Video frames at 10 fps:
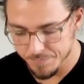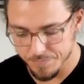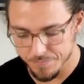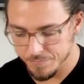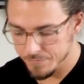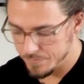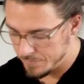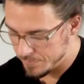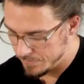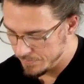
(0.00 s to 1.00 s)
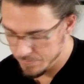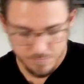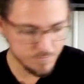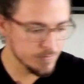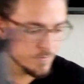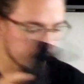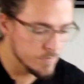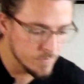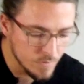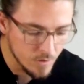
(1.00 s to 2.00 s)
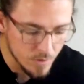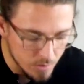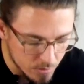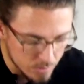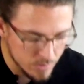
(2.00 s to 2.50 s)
(silence)